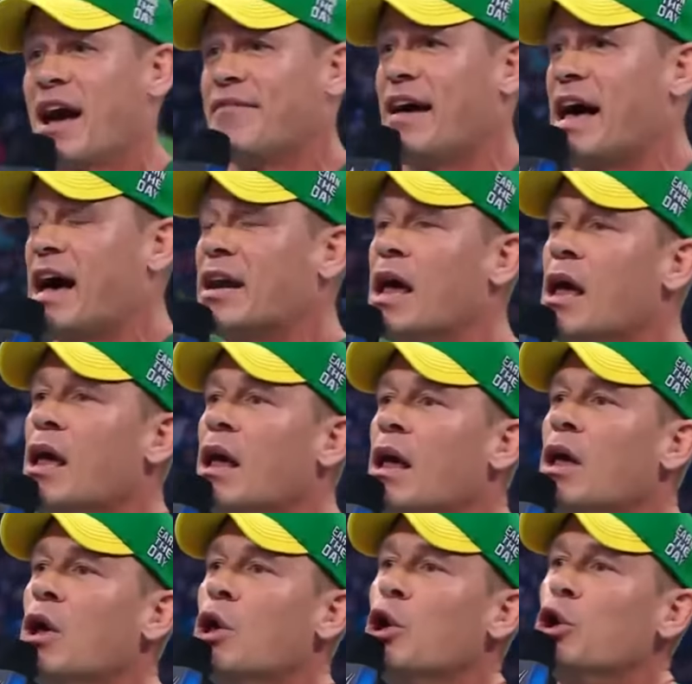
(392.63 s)
I've had.
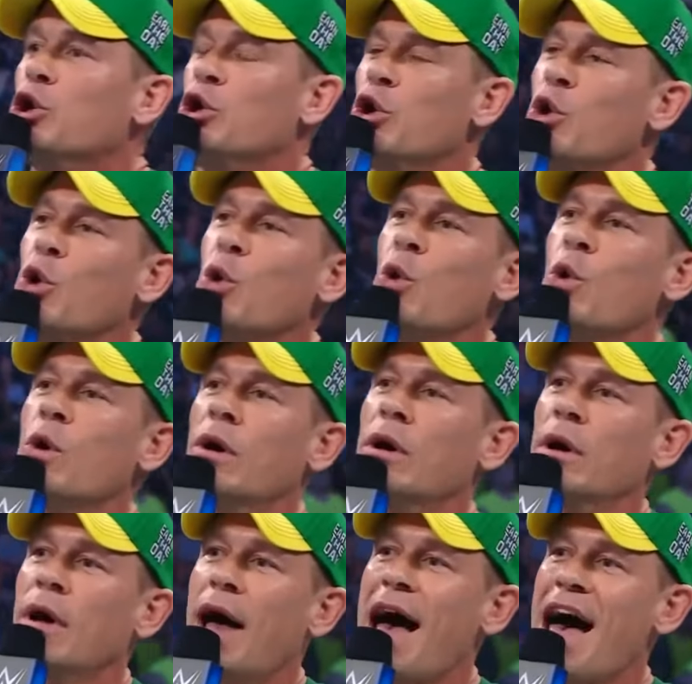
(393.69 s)
You
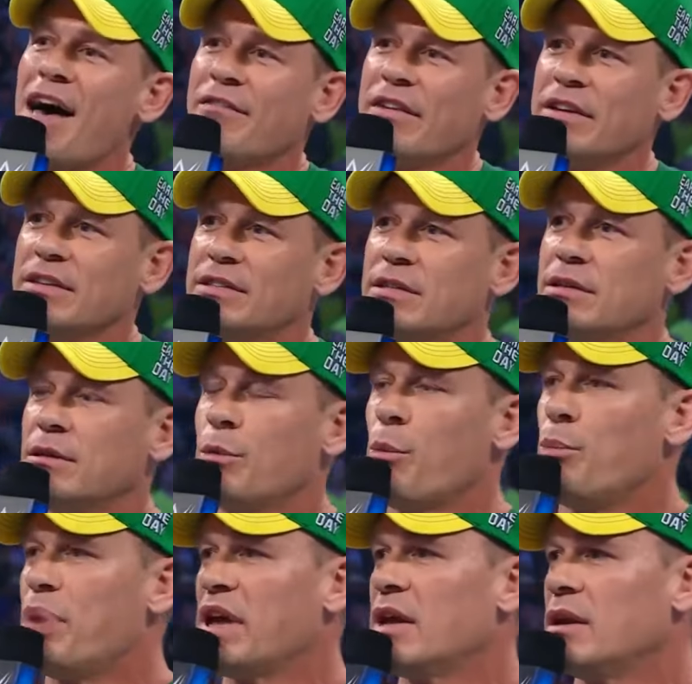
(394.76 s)
haven't
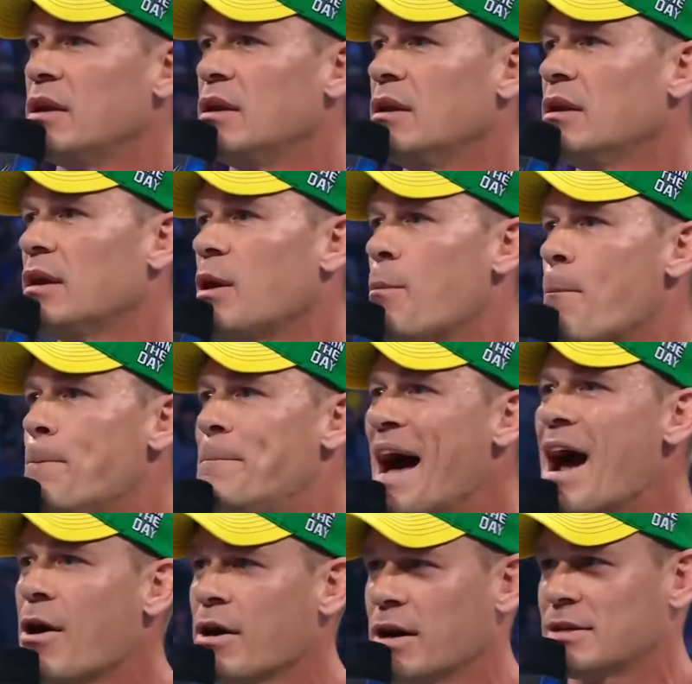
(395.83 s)
been
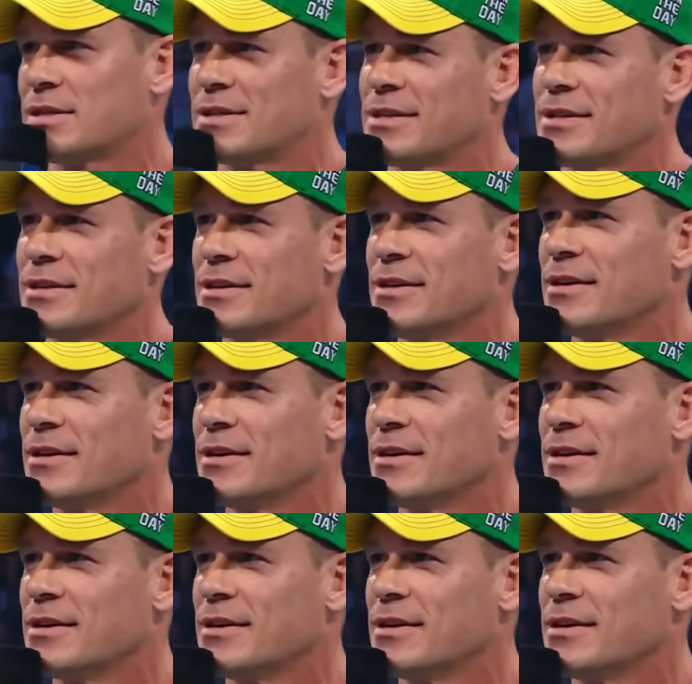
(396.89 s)
embarrassed.